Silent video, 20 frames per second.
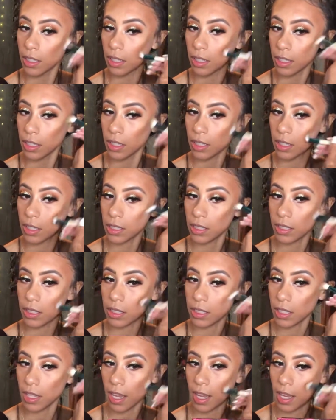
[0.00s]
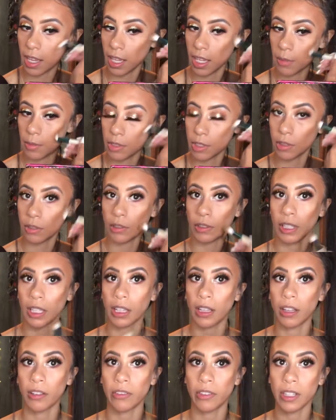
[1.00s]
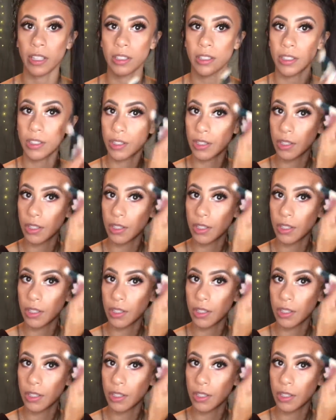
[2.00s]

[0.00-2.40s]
because I absolutely love it.